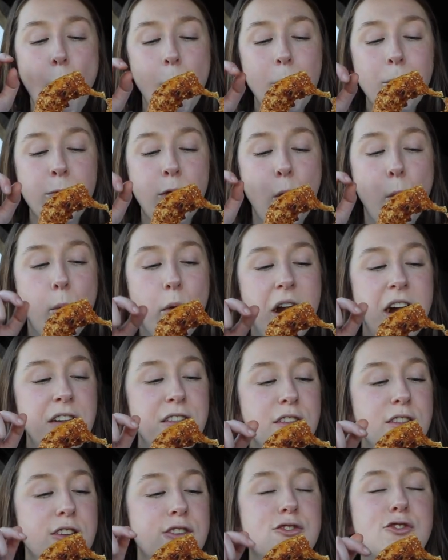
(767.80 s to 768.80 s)
the way
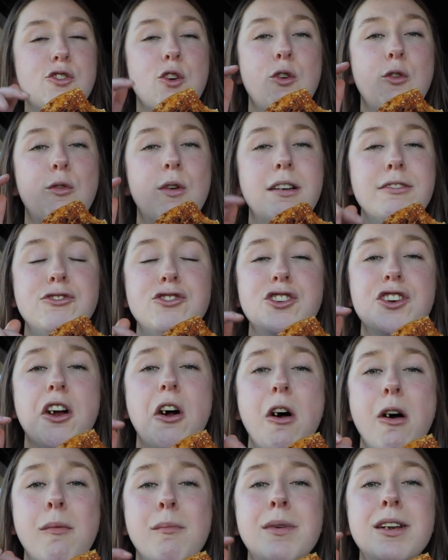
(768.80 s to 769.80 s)
that these crunchy
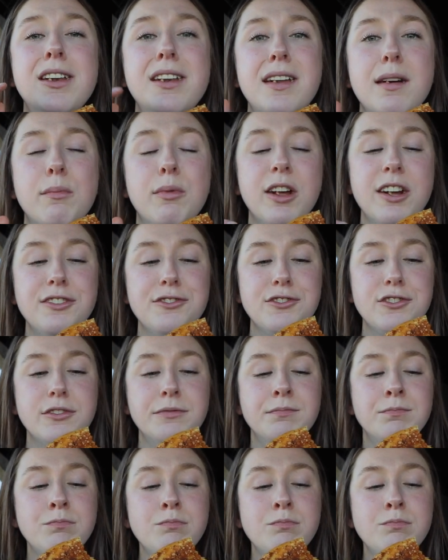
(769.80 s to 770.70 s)
almond niblets